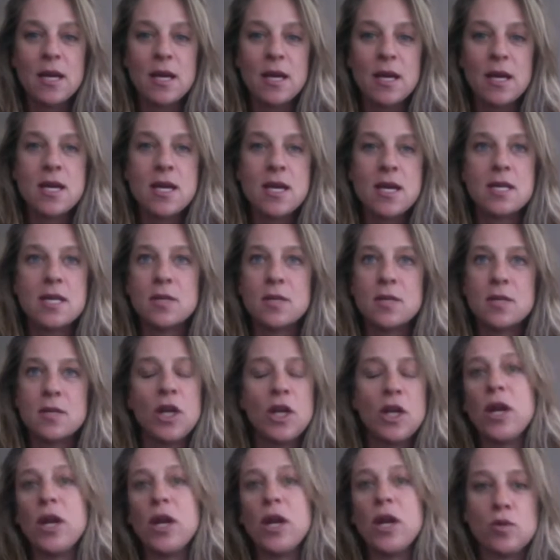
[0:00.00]

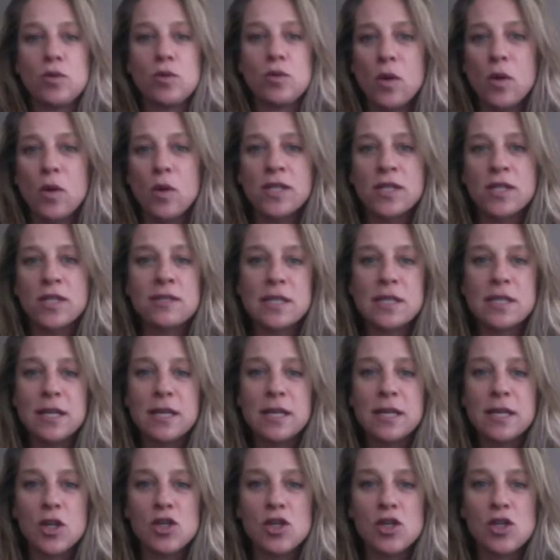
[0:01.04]
when you go and
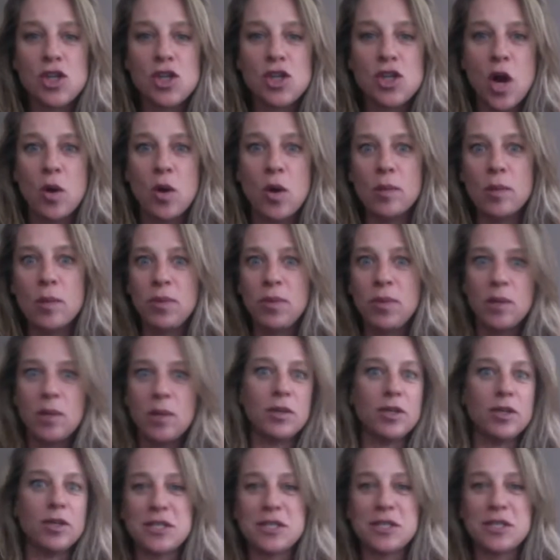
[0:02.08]
see a show and people
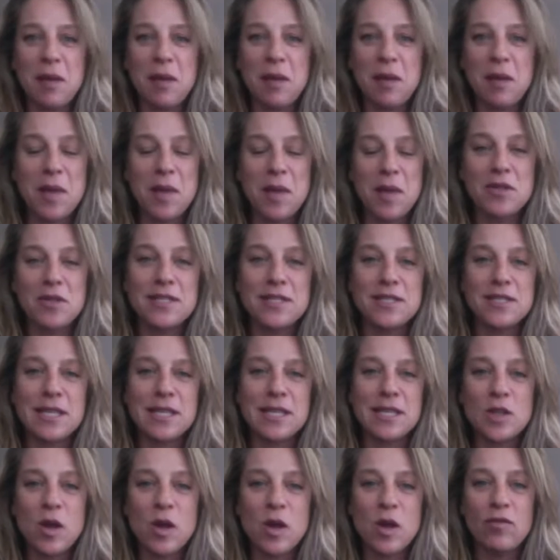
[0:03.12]
are just coming up with these
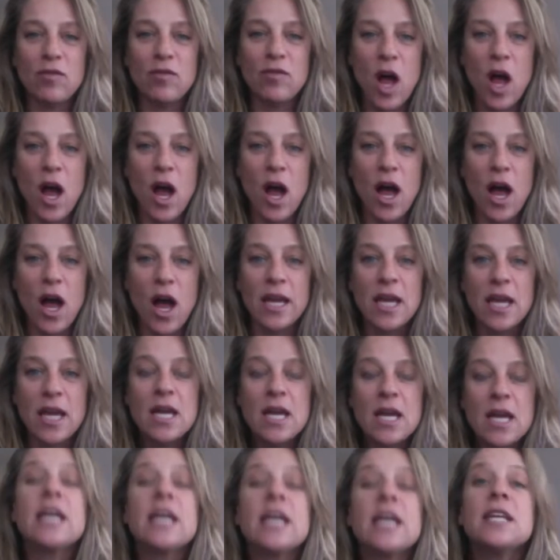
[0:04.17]
things on the fly,
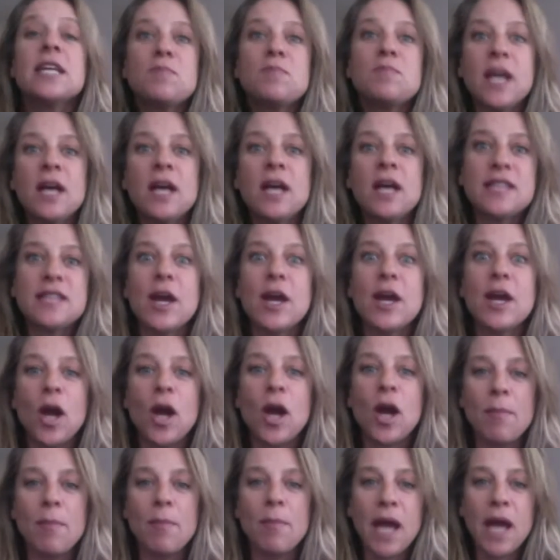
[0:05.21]
is because they
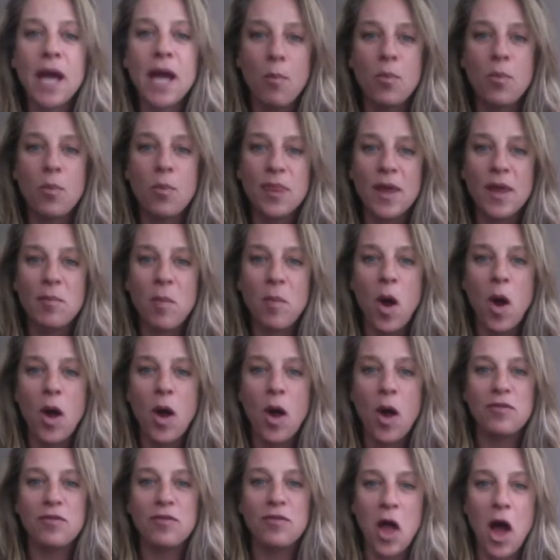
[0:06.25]
are coming up with them
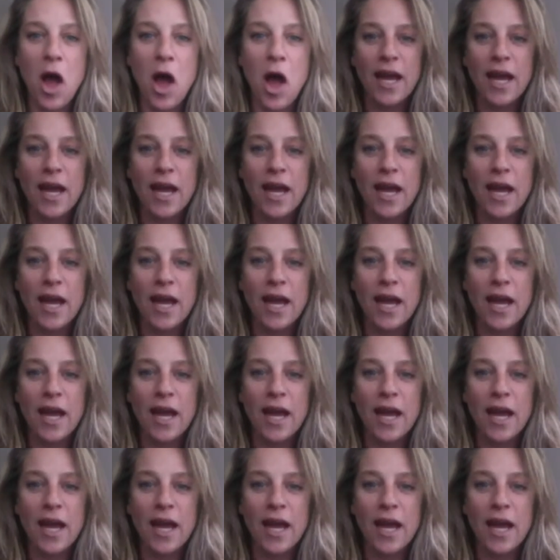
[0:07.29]
on the fly.